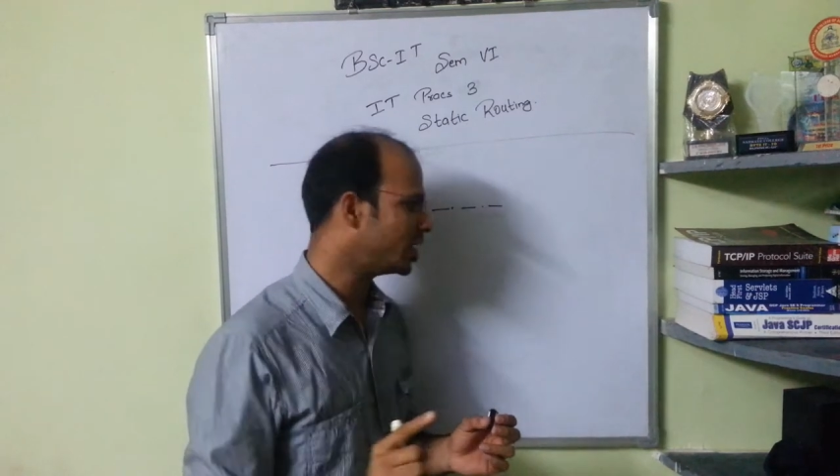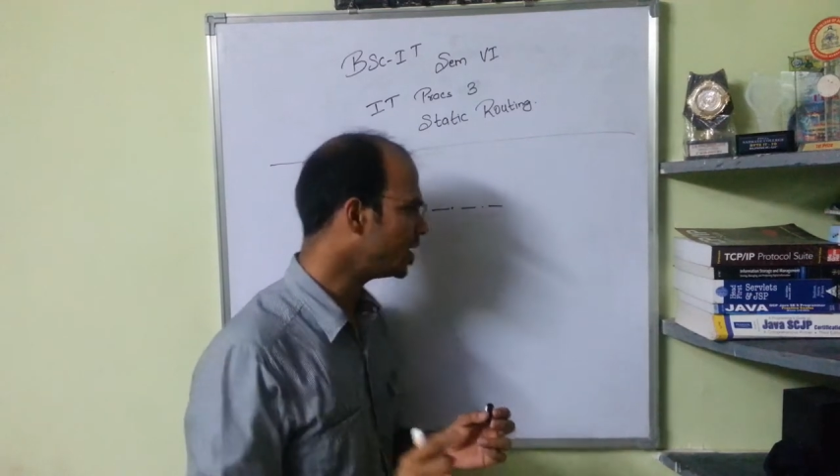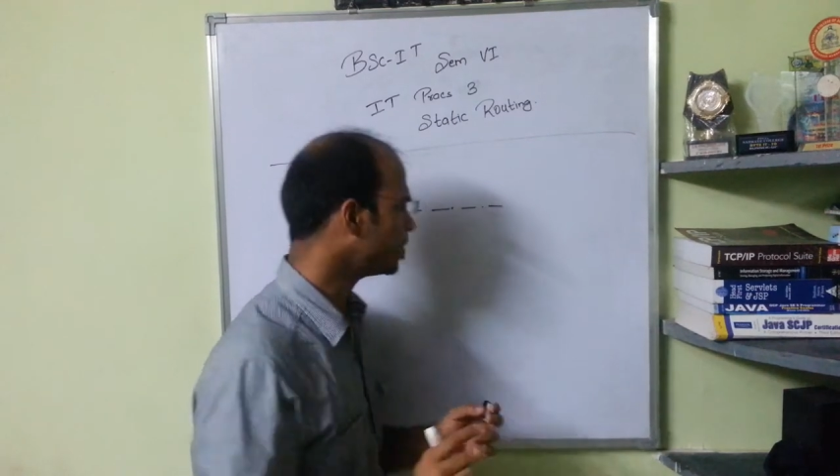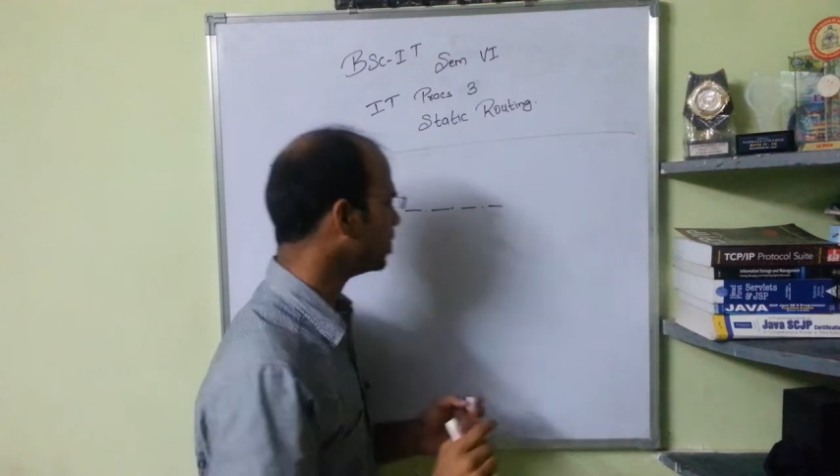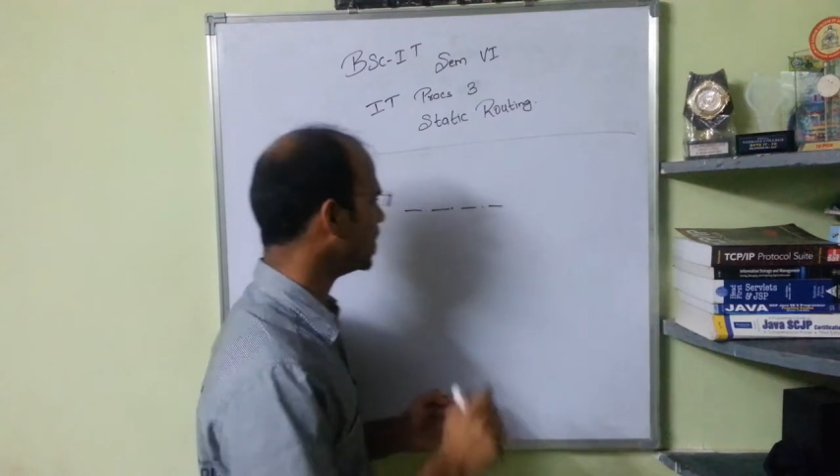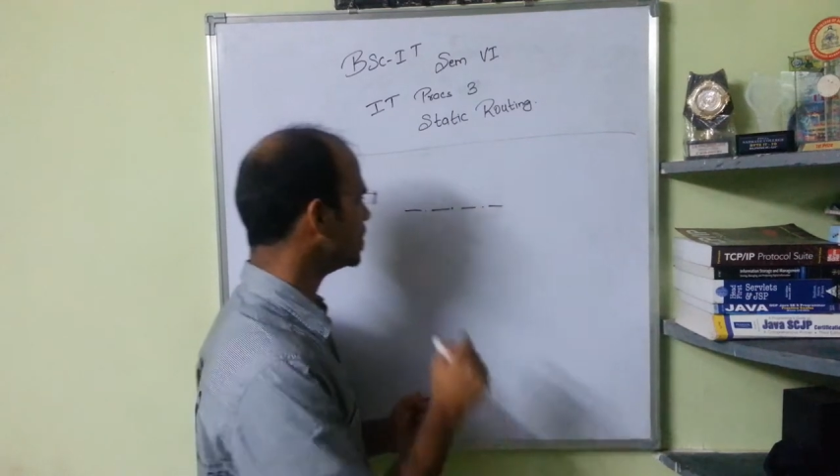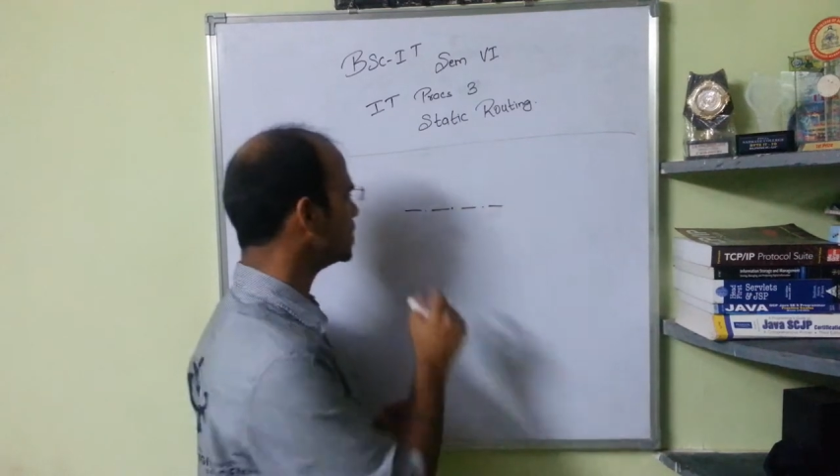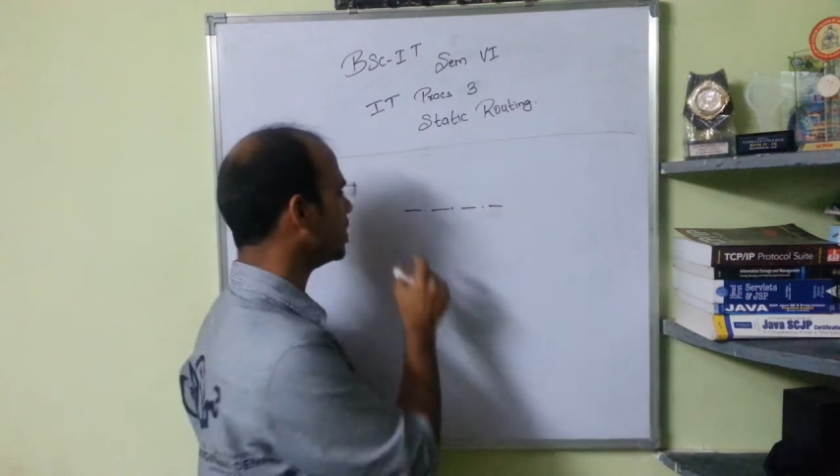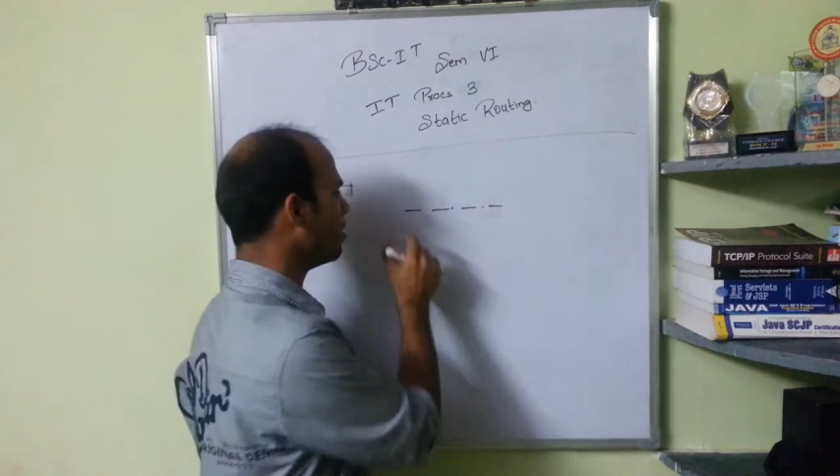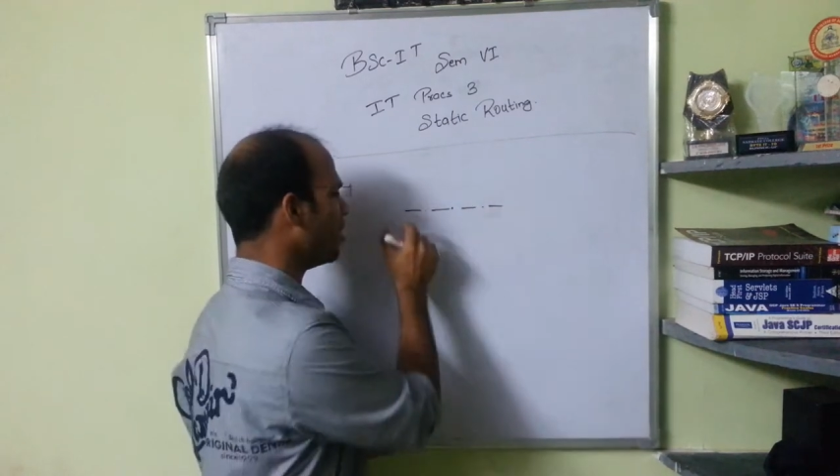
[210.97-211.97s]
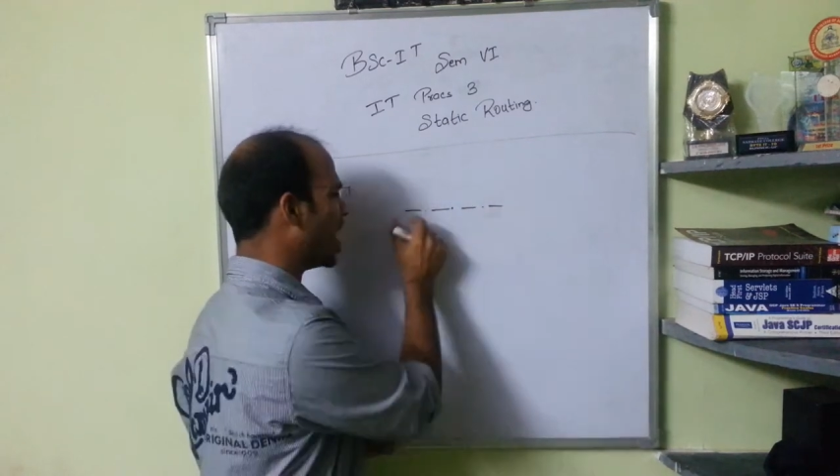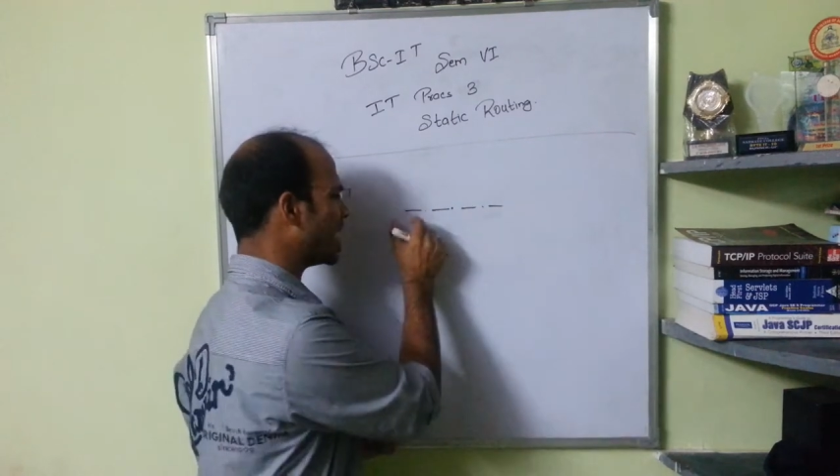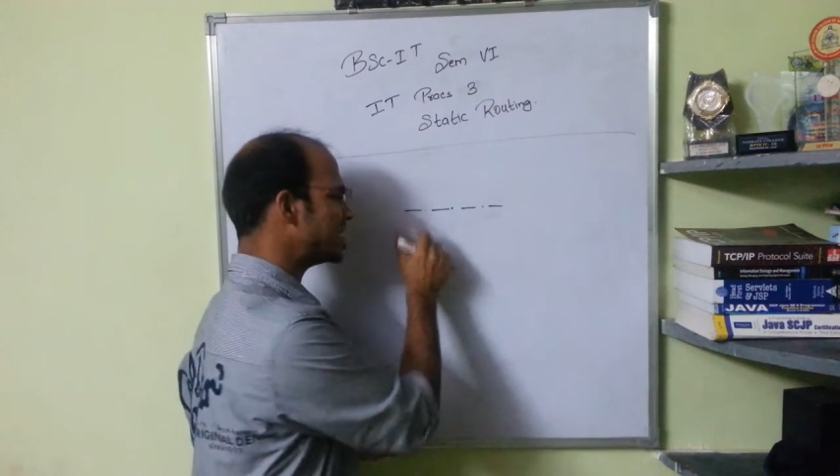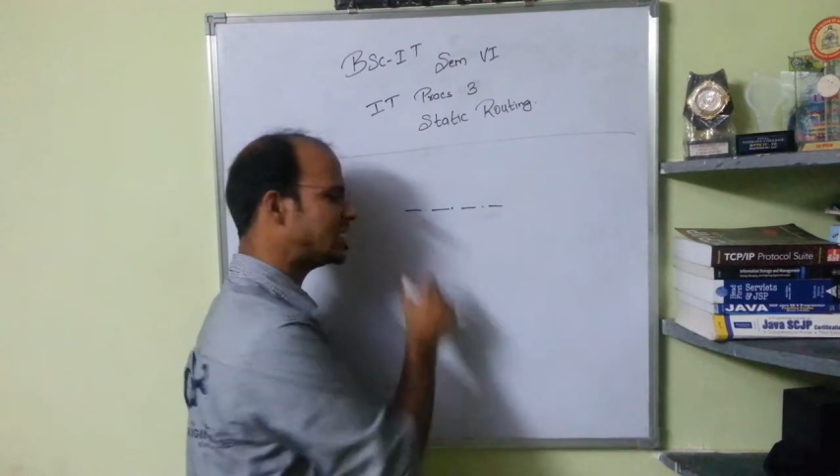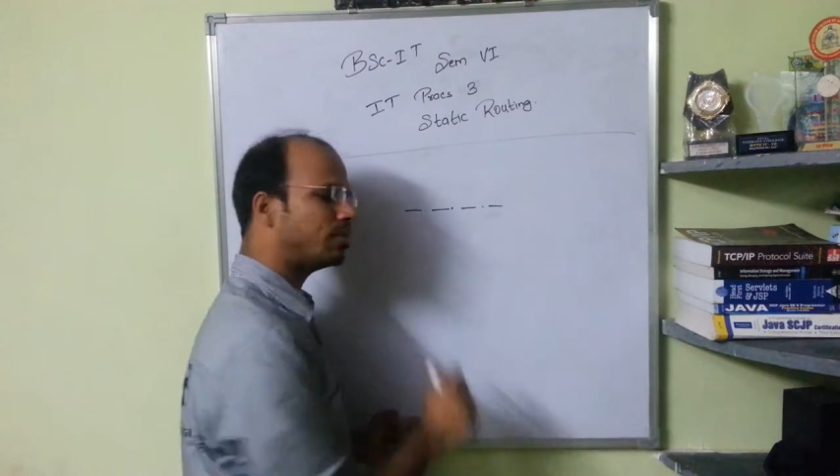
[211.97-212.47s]
it means the
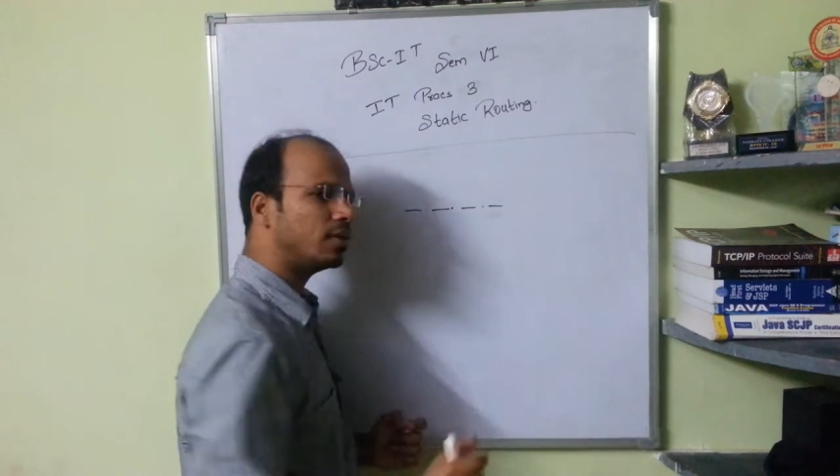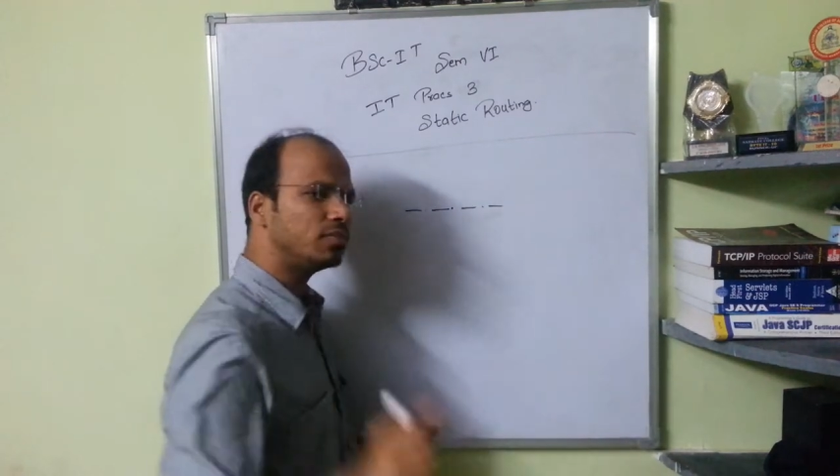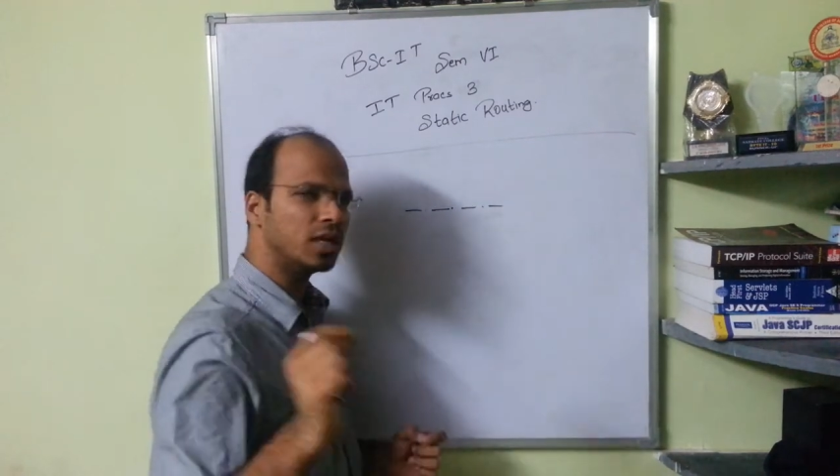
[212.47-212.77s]
maximum